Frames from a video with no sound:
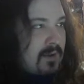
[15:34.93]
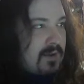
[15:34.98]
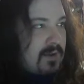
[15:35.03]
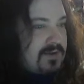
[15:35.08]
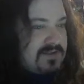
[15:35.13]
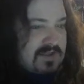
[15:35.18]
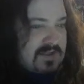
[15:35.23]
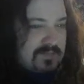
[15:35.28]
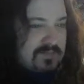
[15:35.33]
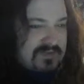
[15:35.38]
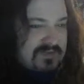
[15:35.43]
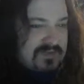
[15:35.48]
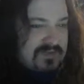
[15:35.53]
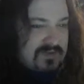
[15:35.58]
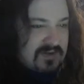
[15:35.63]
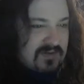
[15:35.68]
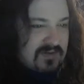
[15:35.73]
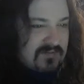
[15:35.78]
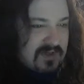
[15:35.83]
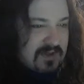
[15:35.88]
Tempest, you
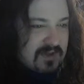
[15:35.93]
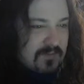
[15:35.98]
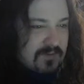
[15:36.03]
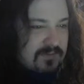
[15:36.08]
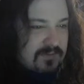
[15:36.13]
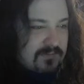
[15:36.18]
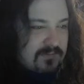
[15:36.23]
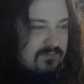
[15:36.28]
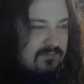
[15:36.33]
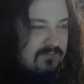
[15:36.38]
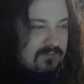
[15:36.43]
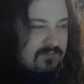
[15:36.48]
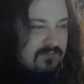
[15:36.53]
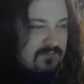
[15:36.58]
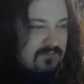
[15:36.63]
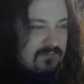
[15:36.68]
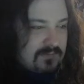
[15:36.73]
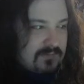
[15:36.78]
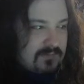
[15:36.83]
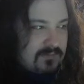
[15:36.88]
can have that one.
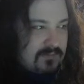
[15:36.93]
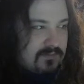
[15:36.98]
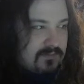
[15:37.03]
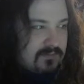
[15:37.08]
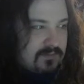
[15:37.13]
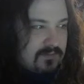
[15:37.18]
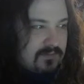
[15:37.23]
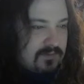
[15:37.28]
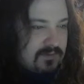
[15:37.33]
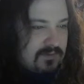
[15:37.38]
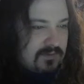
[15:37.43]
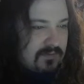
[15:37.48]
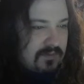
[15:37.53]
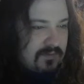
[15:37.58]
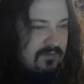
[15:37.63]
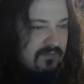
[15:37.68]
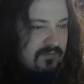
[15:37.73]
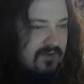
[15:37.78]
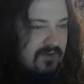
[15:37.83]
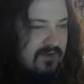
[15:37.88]

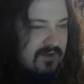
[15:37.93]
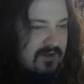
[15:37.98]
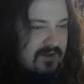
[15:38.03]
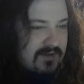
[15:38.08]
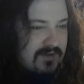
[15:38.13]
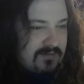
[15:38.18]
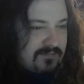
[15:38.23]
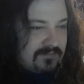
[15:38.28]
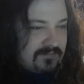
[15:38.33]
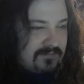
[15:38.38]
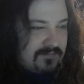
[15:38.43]
Threon.